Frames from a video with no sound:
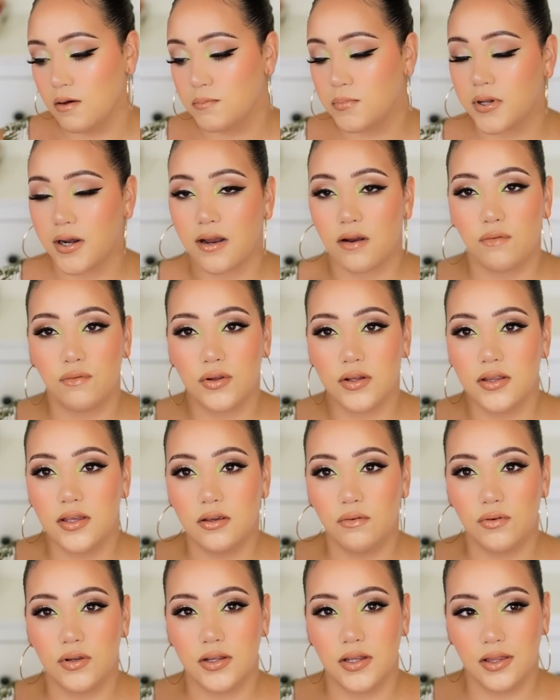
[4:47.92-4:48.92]
but i
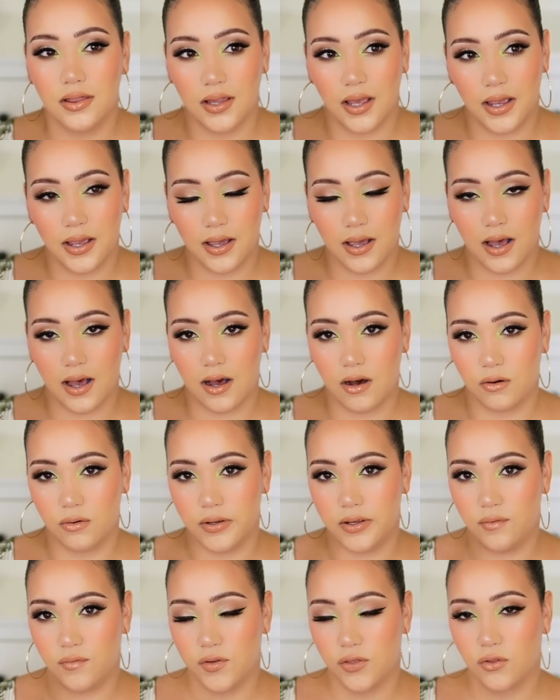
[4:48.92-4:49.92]
really really like how
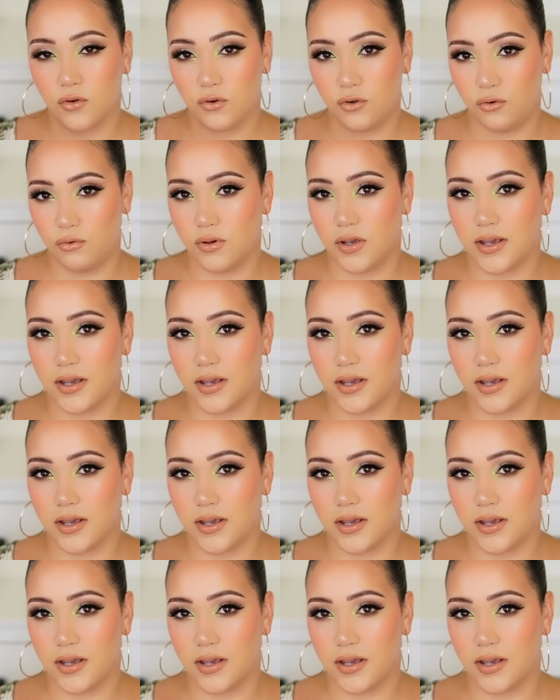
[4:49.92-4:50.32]
even though you